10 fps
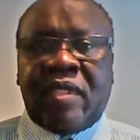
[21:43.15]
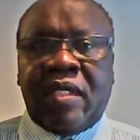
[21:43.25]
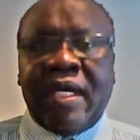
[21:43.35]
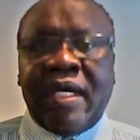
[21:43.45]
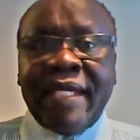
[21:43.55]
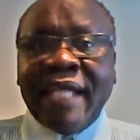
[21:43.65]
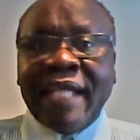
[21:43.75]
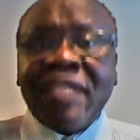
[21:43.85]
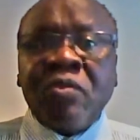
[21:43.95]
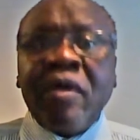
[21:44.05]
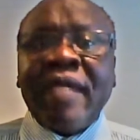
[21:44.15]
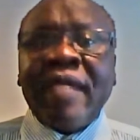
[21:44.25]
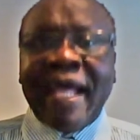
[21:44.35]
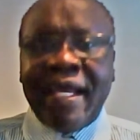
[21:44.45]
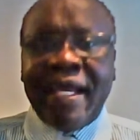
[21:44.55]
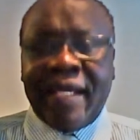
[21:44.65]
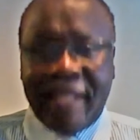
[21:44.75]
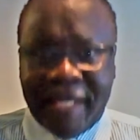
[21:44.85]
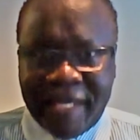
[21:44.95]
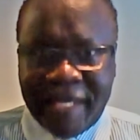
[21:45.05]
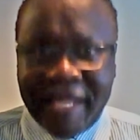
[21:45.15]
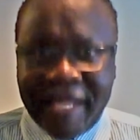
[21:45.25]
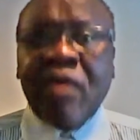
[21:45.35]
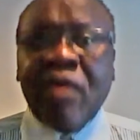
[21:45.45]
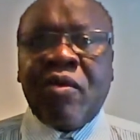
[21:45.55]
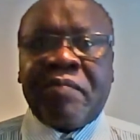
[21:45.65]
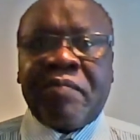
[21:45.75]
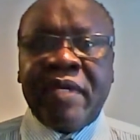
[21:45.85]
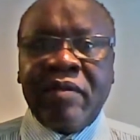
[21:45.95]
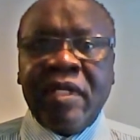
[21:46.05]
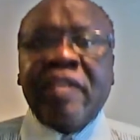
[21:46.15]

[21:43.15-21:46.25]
And that is what, in our opinion,